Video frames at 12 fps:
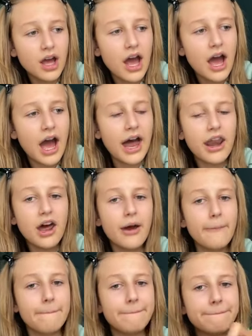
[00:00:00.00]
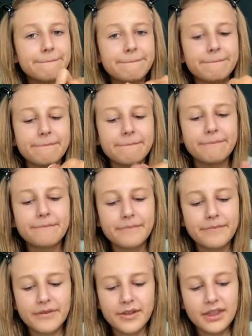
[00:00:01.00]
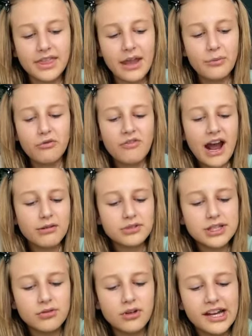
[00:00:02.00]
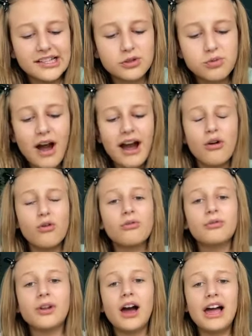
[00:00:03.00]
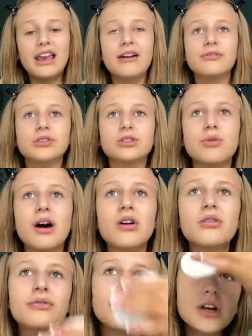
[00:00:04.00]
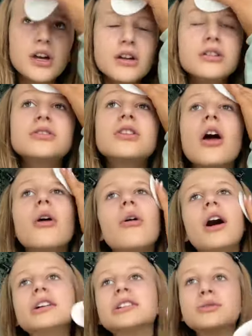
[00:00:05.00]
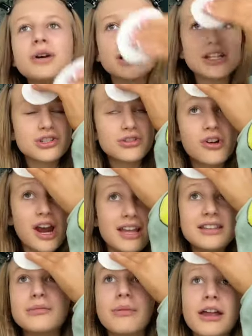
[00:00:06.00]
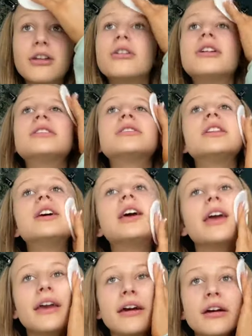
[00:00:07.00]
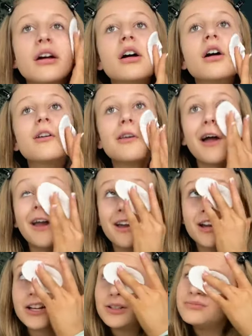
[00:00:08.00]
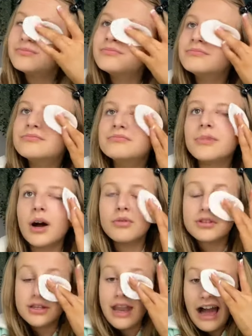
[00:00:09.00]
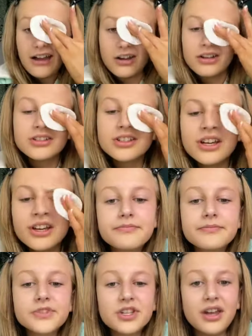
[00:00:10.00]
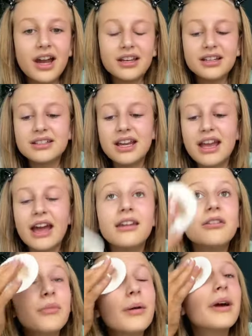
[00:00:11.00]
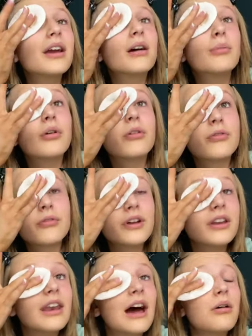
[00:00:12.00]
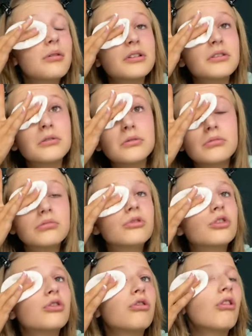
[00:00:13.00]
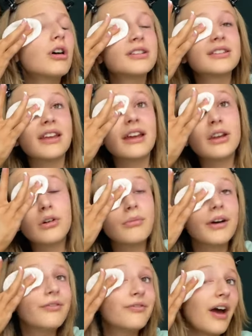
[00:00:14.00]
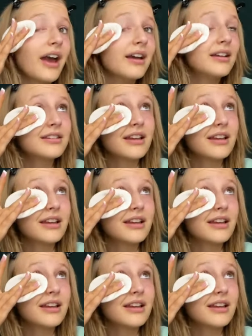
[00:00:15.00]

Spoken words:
And they were round till like 12, like 11, 12. So I just went straight to bed, honestly. Like, I was knackered. So yeah, I didn't take any of my makeup off. And now it's all crusty and on my face.